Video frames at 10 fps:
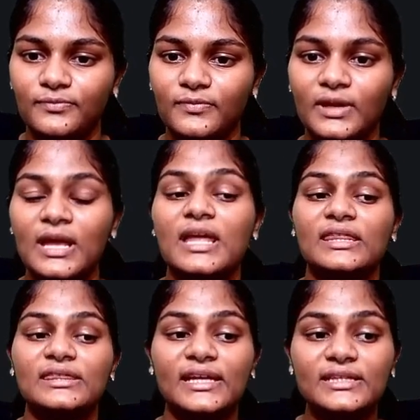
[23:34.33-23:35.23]
Then the
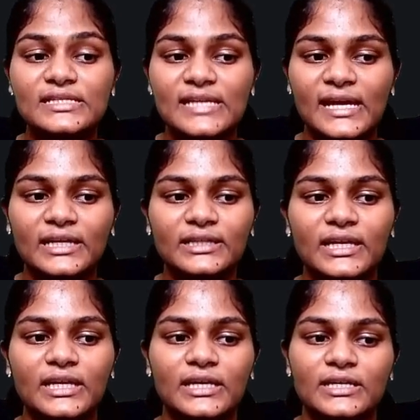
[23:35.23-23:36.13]
second thing
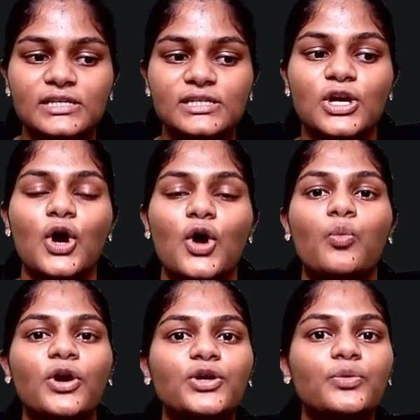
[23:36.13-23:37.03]
is, what do we
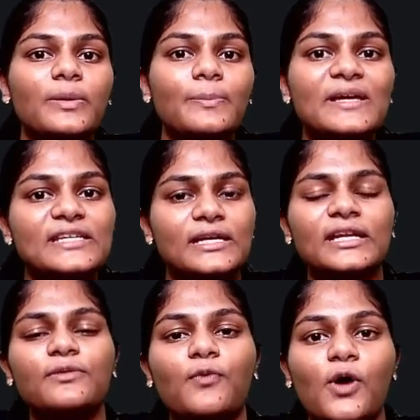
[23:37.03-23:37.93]
basically want?
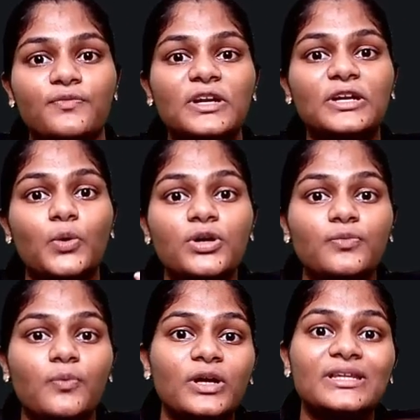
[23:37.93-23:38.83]
We don't want the
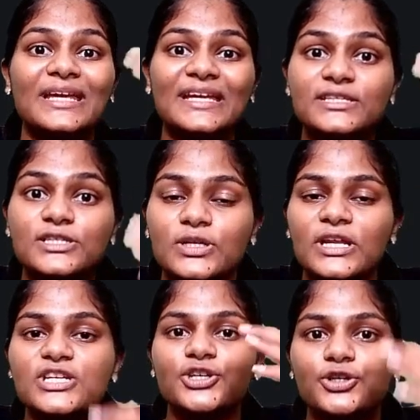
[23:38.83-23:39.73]
insulation to be
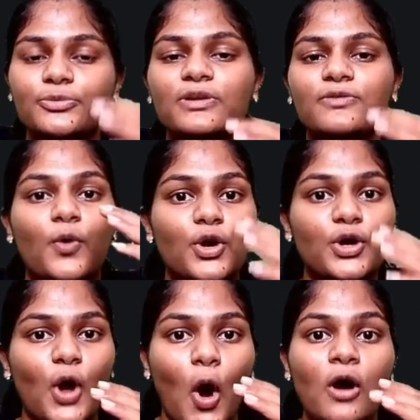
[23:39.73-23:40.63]
worn off
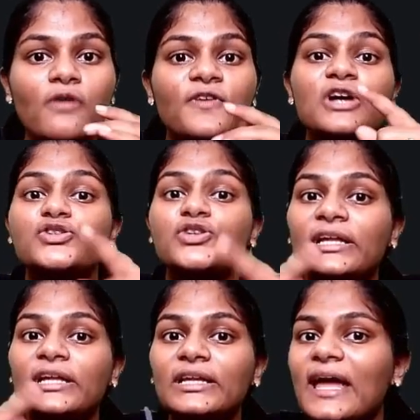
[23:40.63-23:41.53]
so that the live
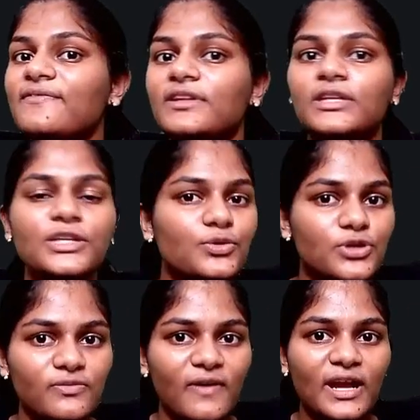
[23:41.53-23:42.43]
and the neutral wire
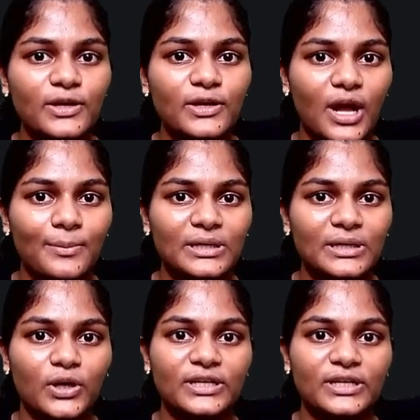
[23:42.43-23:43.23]
don't come in contact.